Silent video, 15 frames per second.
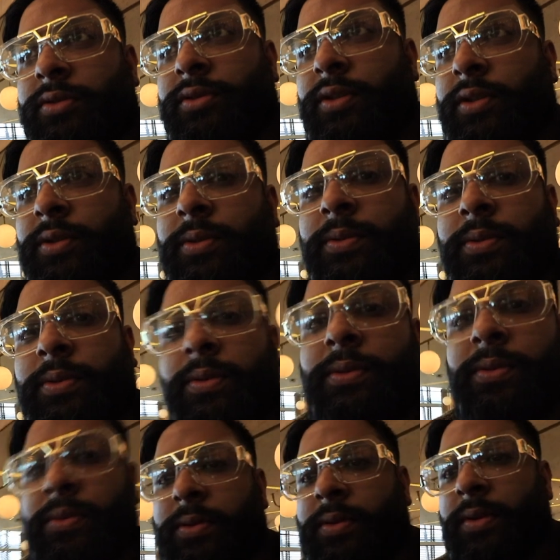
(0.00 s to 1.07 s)
So
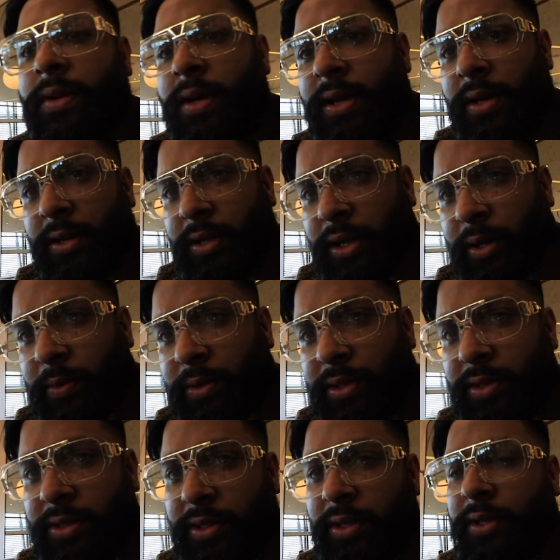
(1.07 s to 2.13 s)
now we're
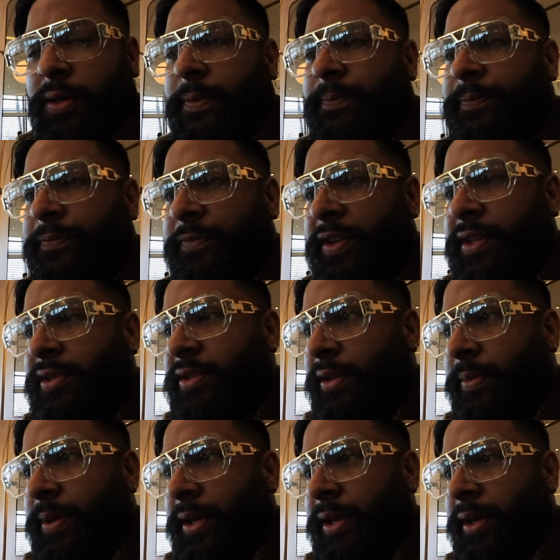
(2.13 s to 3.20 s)
just gonna finish
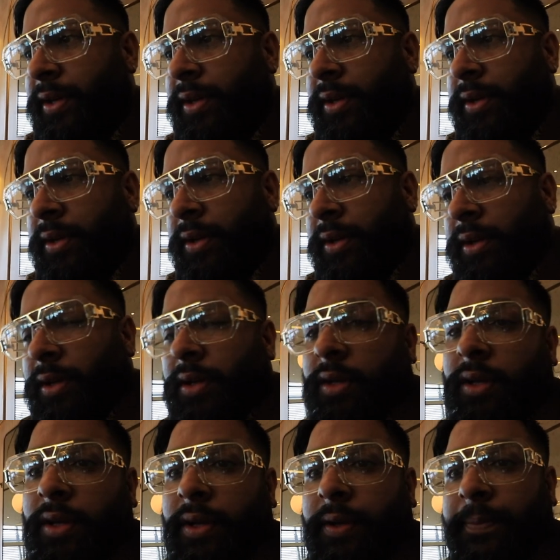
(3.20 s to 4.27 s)
up here,
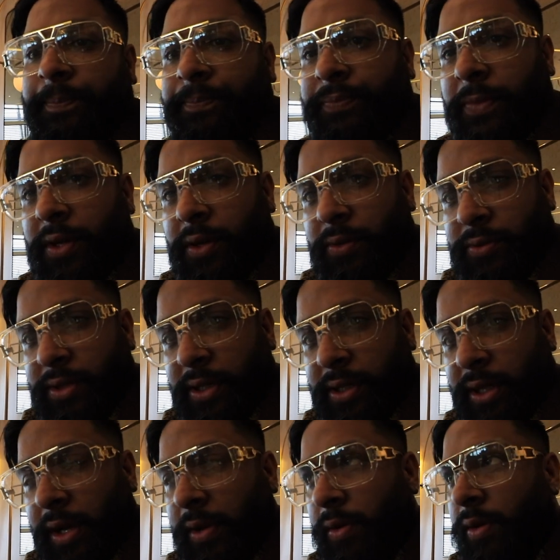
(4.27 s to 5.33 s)
go
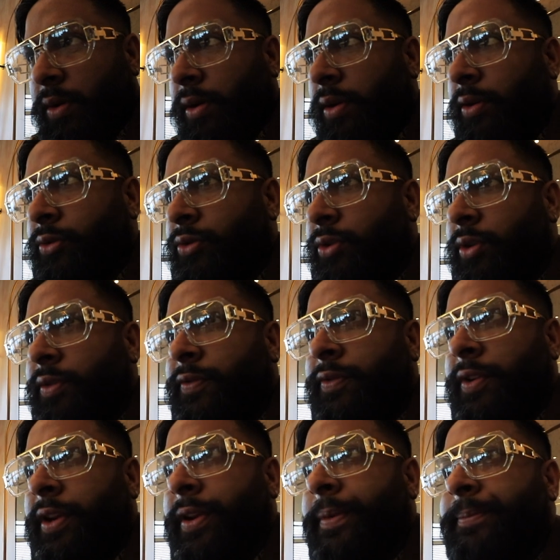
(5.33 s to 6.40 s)
check out duty
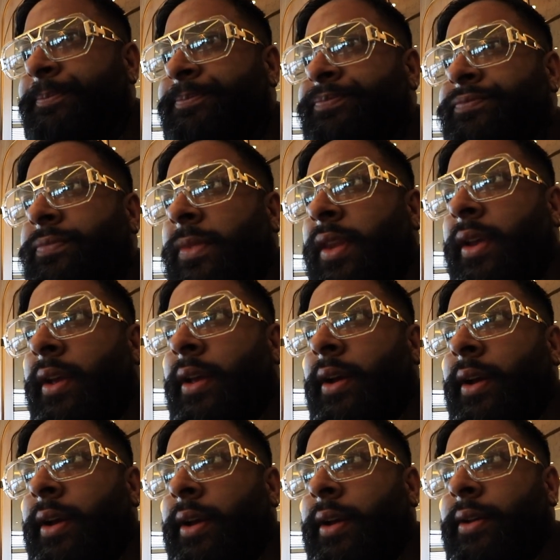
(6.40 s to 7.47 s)
free.
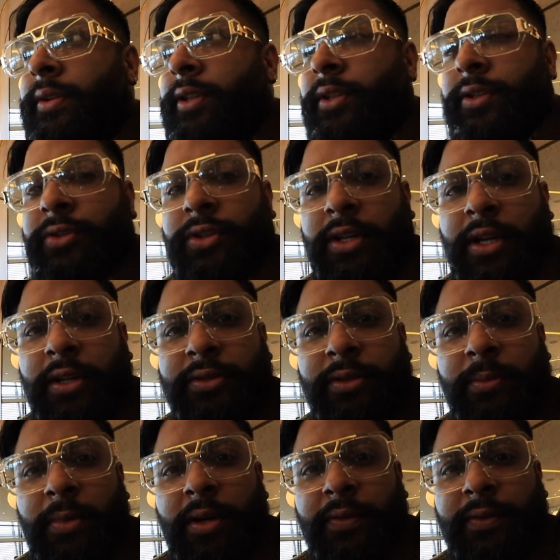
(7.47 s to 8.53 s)
I need to check out
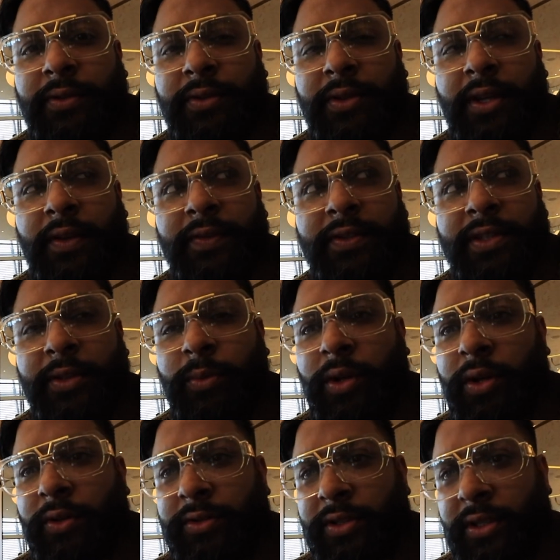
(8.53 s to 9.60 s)
some aftershave, see what
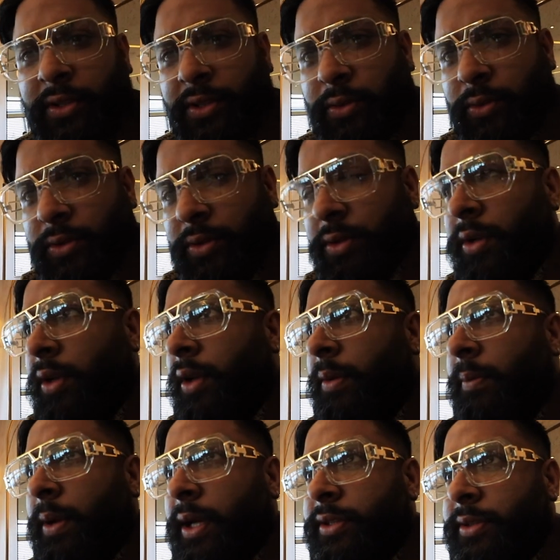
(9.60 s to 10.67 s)
else they've
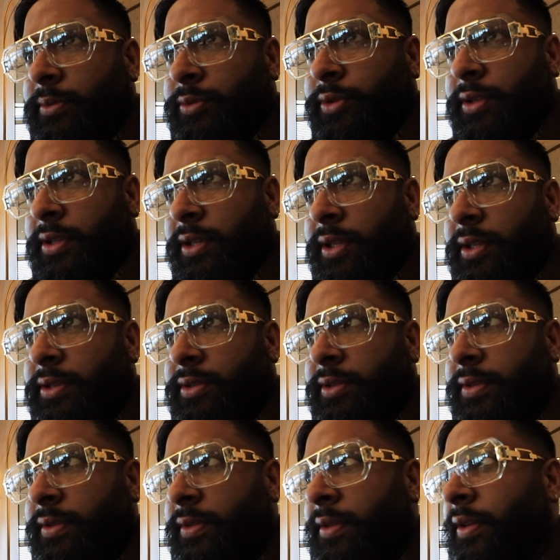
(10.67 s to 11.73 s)
got. Buy some chocolates
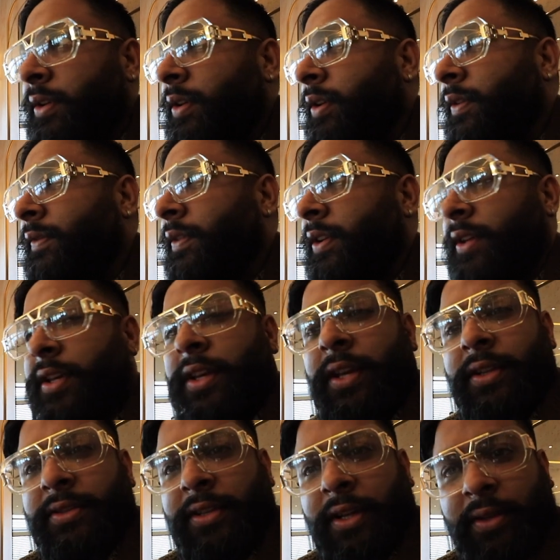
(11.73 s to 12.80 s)
for the
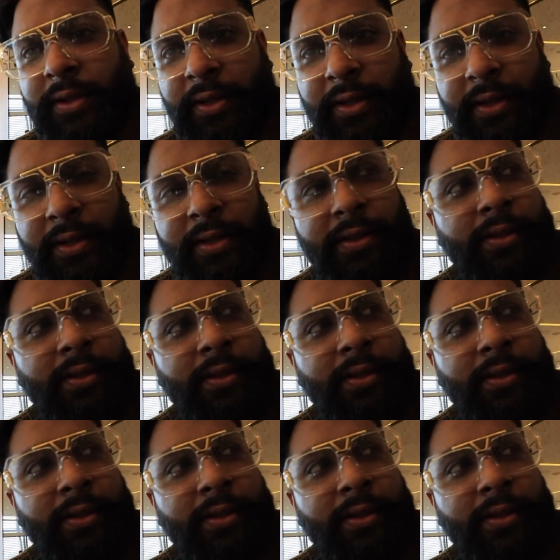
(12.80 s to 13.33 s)
kids out there,